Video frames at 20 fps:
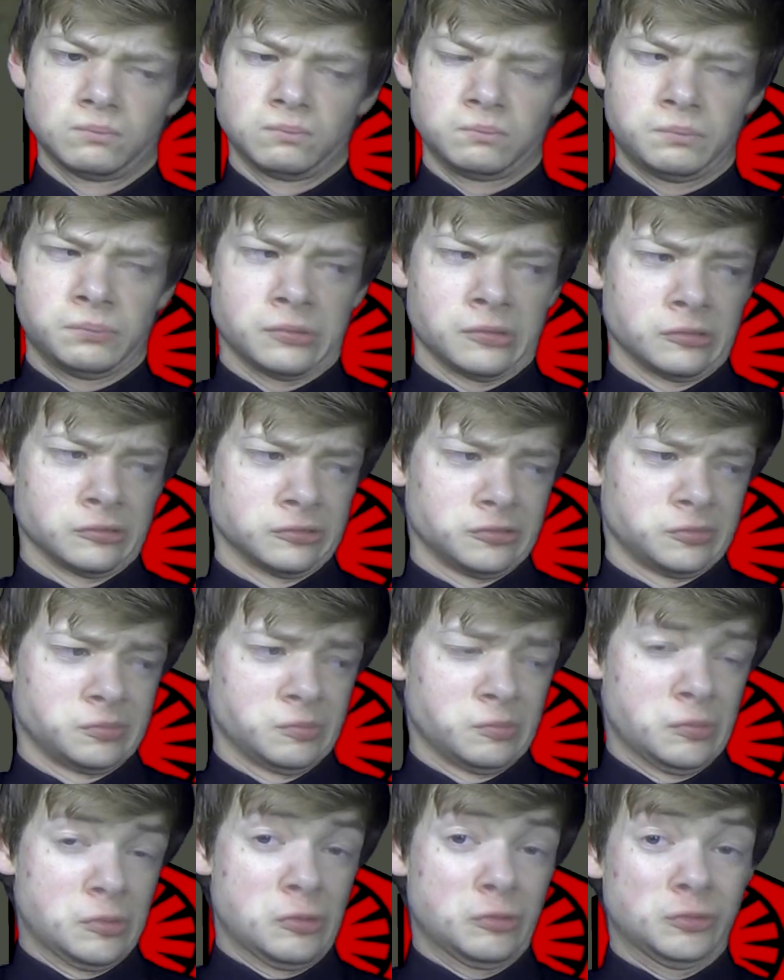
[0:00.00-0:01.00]
But
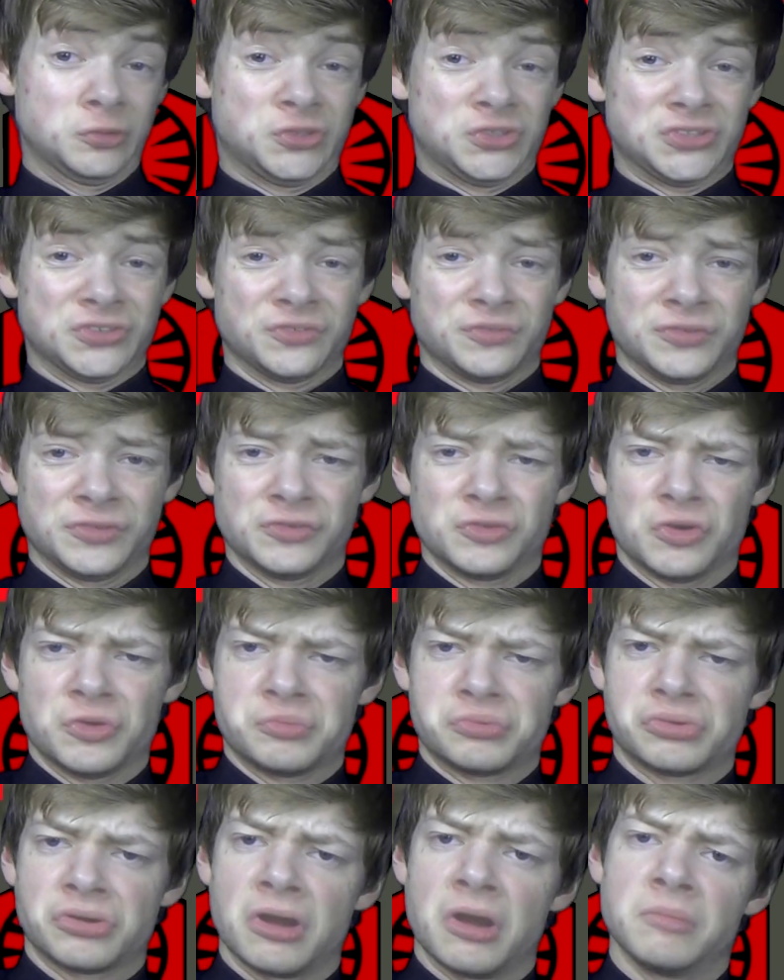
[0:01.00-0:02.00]
most of you are
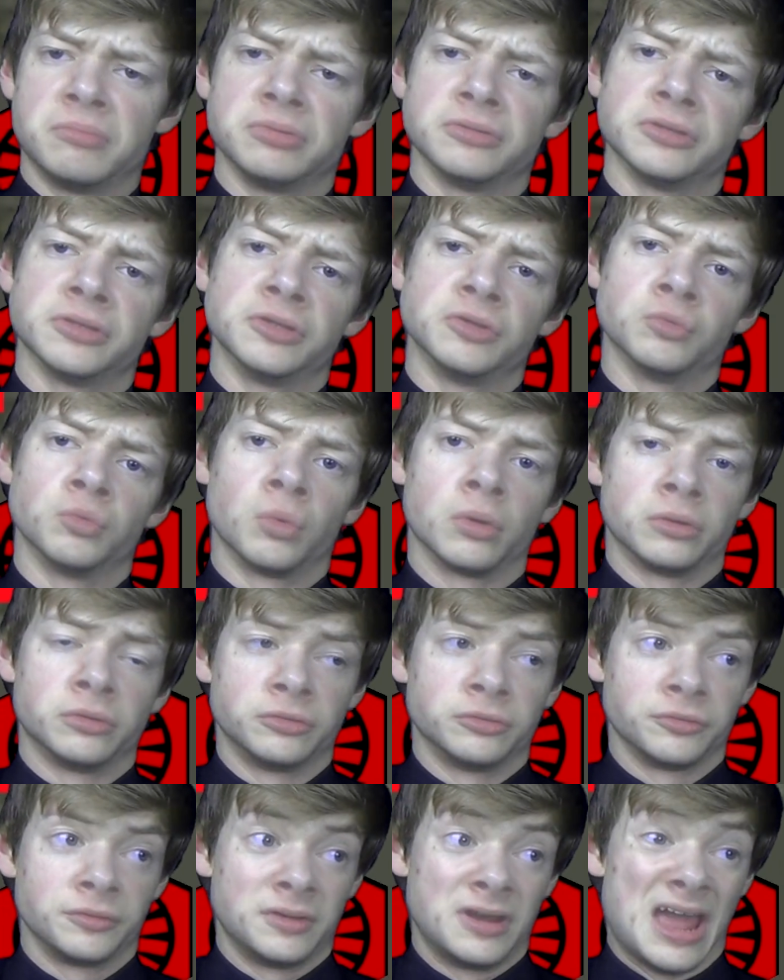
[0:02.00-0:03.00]
probably
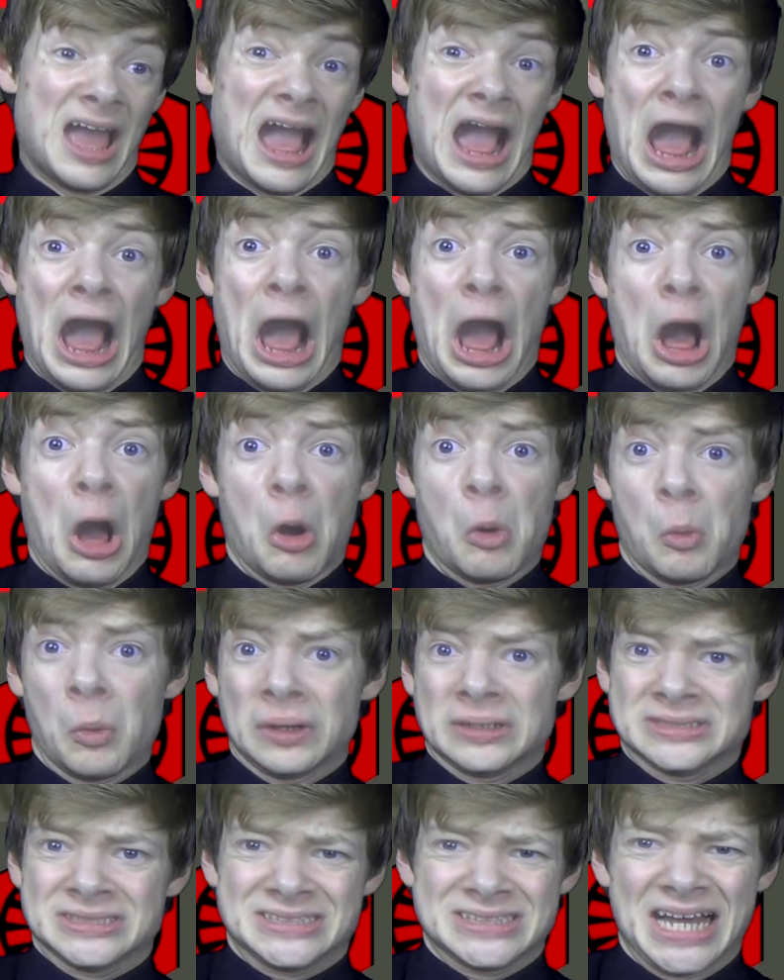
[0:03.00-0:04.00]
wondering how a
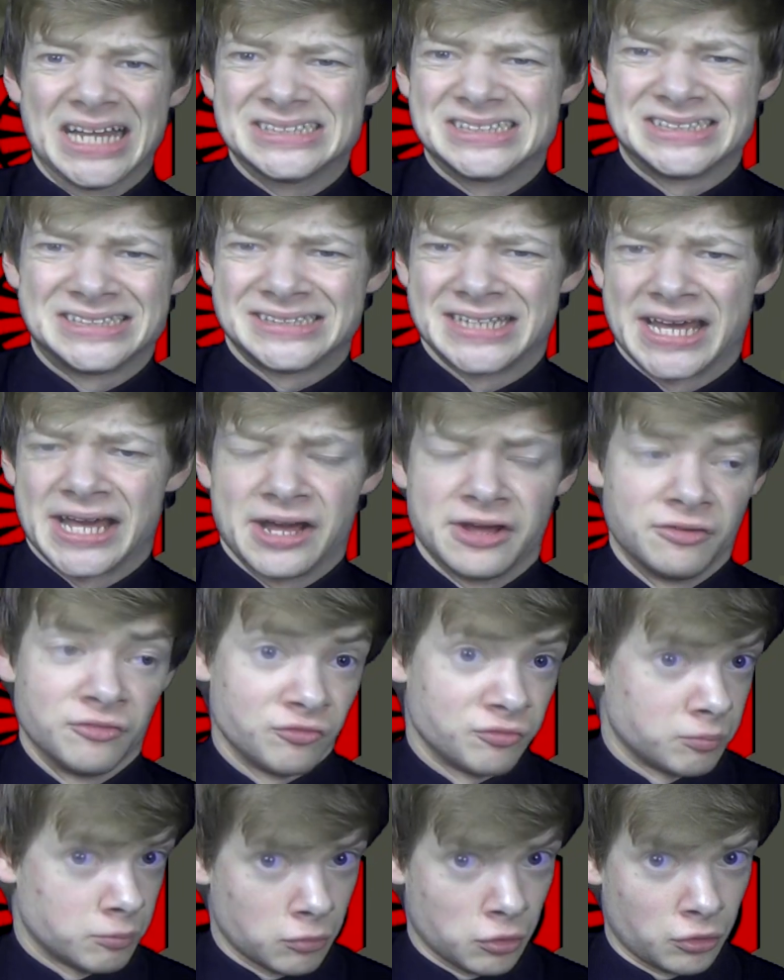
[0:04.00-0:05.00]
Death Stare of
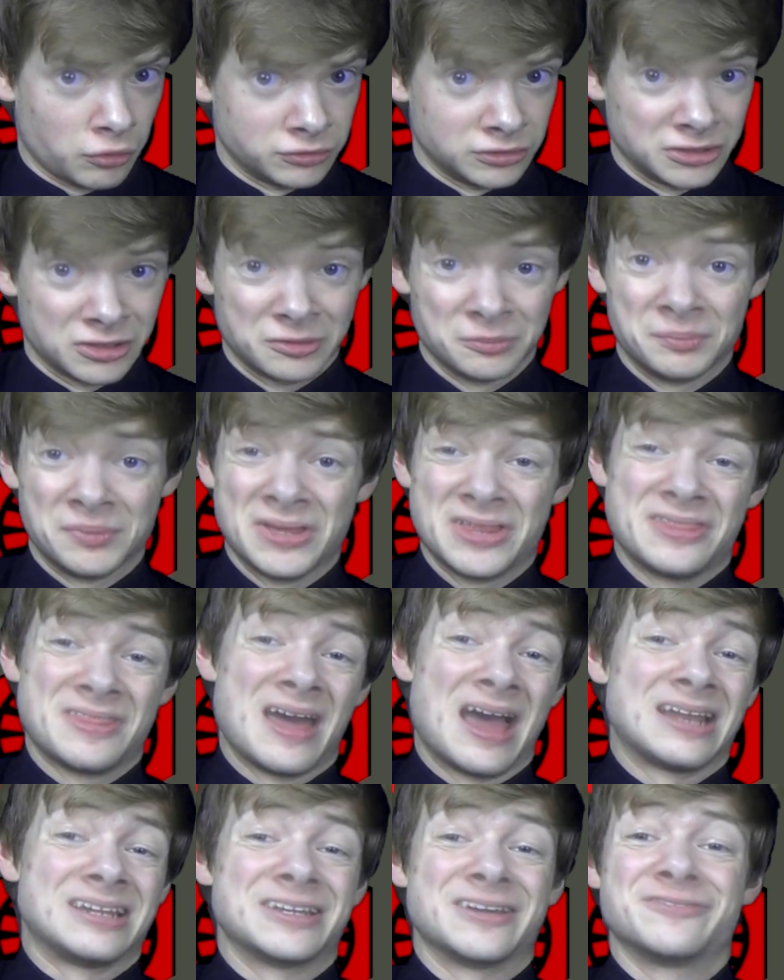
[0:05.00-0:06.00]
mine could be
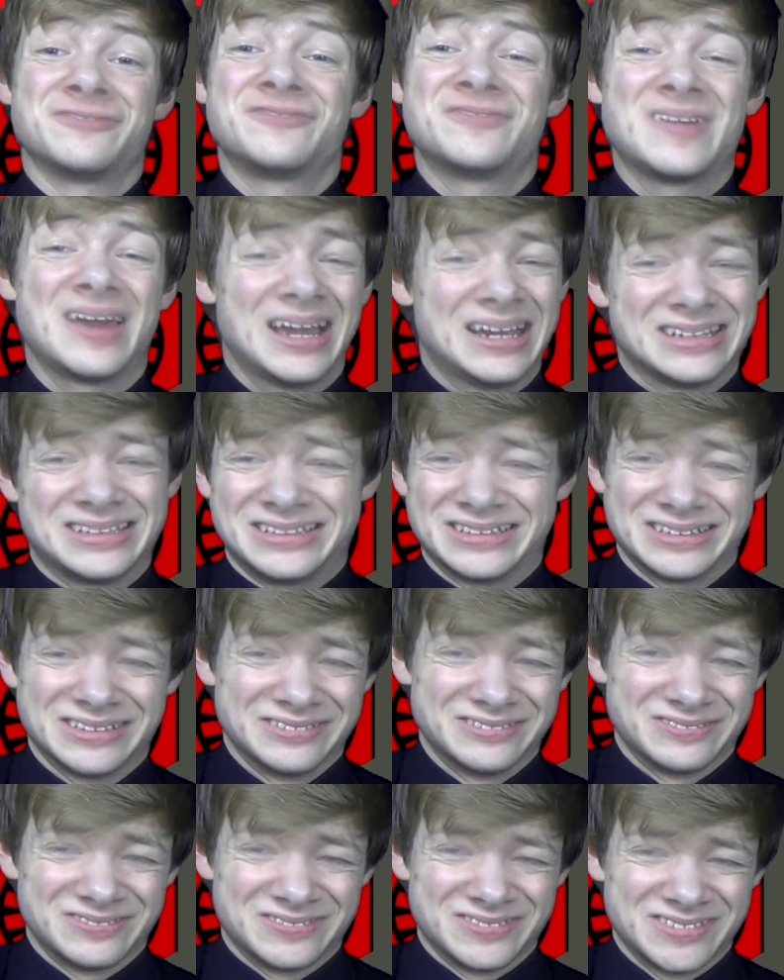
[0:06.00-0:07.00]
that effective.